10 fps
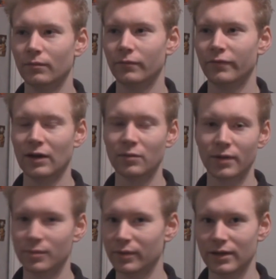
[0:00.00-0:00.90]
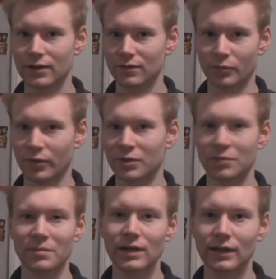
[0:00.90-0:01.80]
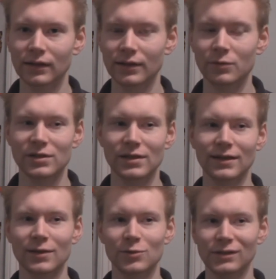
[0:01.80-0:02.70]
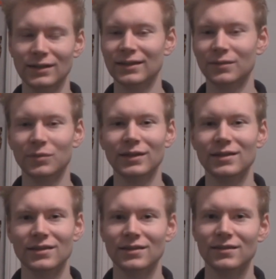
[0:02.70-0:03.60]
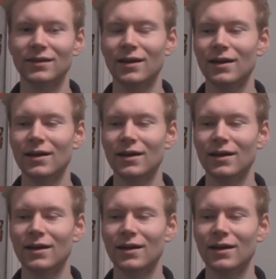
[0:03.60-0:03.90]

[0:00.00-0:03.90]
found by the police pretty much immediately. We see the guy who's leading the police is